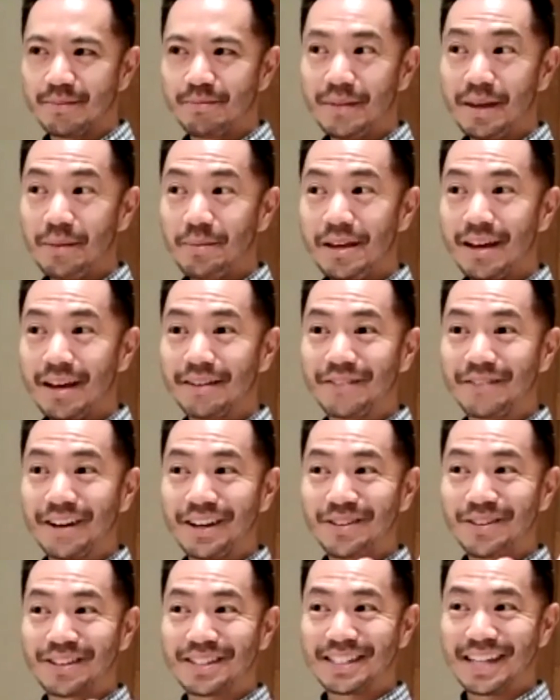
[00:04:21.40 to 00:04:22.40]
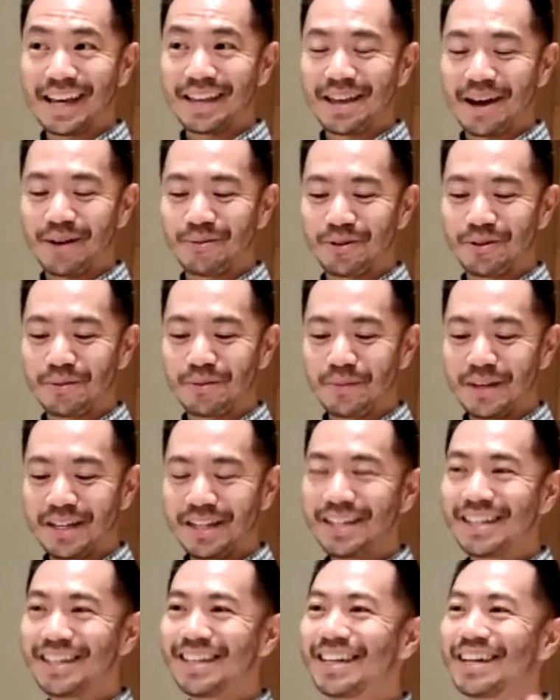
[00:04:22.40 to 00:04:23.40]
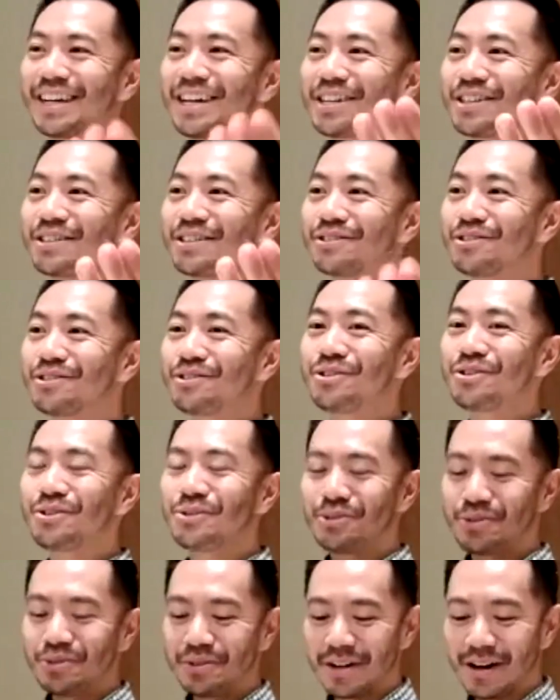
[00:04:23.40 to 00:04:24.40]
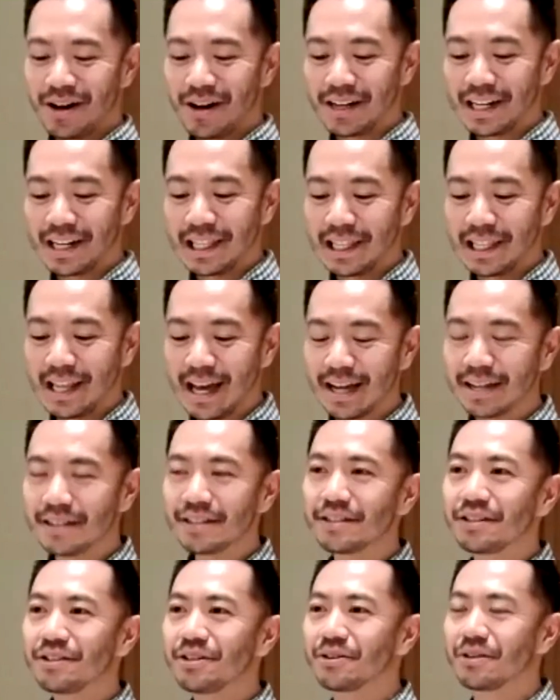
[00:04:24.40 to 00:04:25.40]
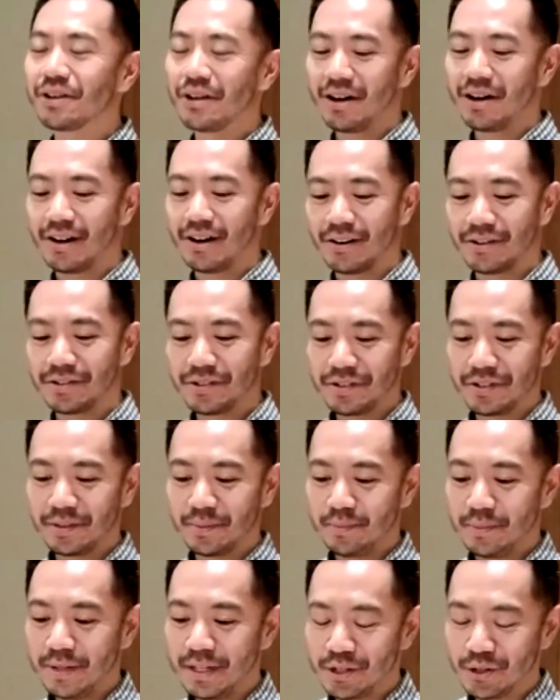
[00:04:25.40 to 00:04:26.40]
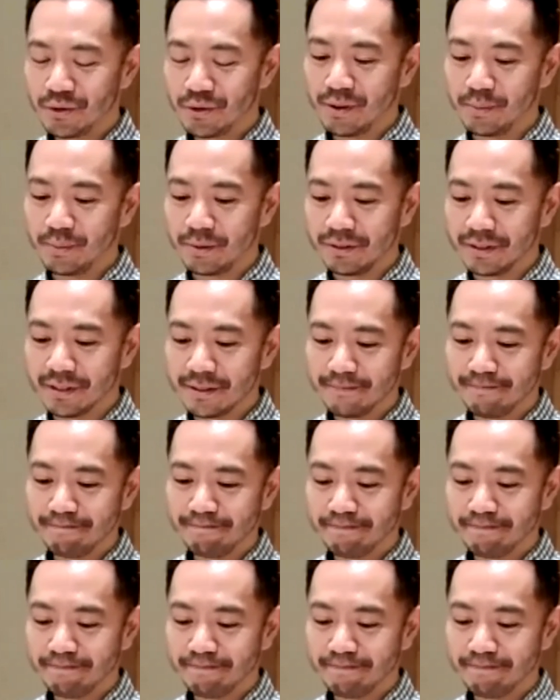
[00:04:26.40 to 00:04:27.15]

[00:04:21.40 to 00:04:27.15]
Maybe I invite you to say that with me. Do not let your hearts be troubled.